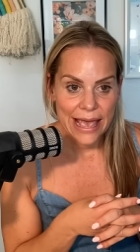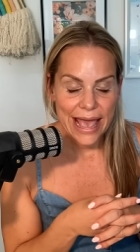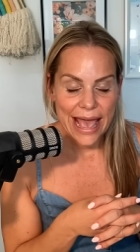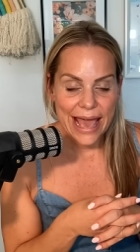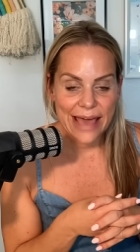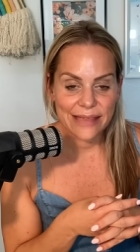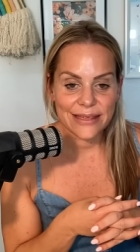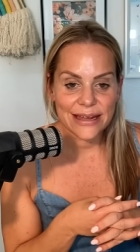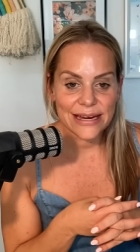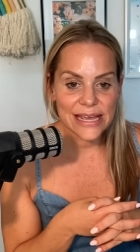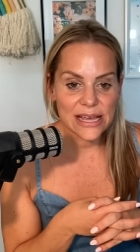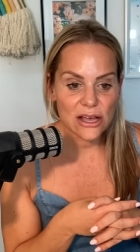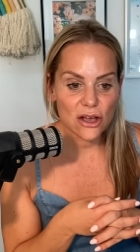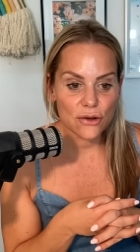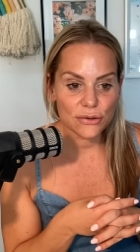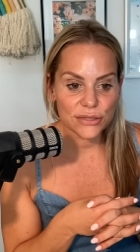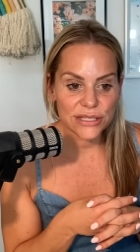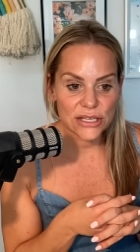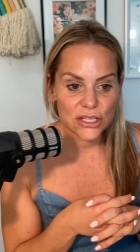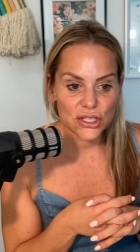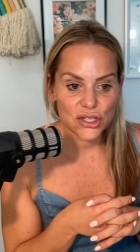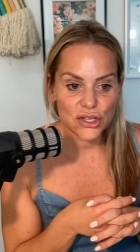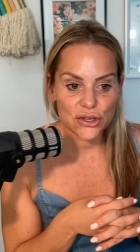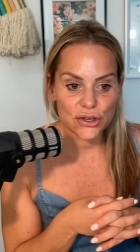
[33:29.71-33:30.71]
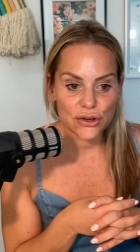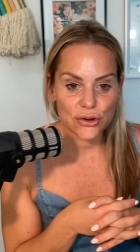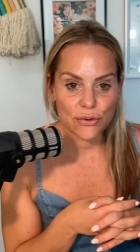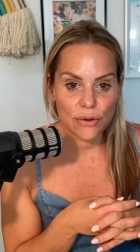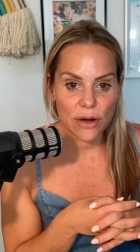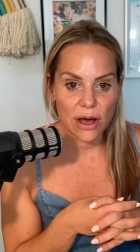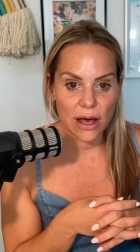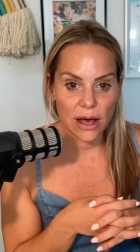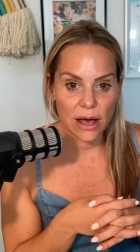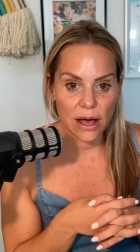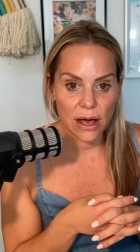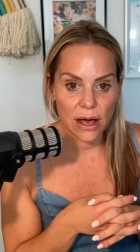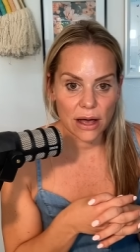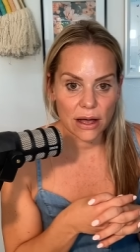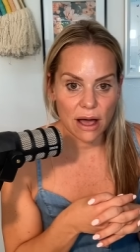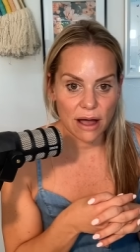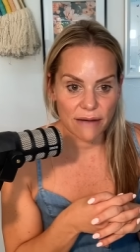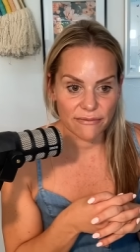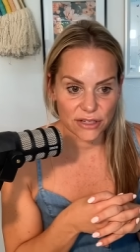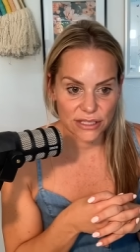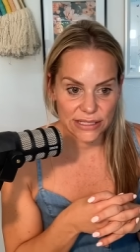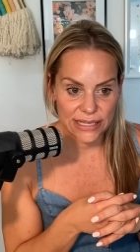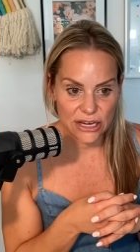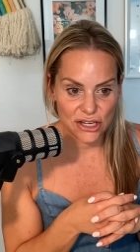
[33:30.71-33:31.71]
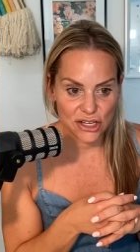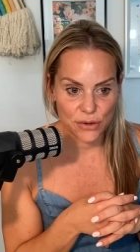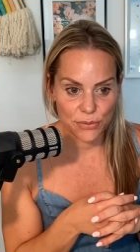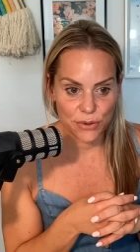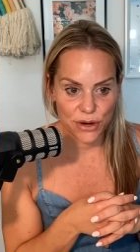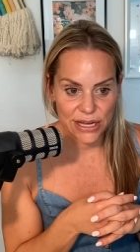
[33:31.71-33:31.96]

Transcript: And then he goes into a conversation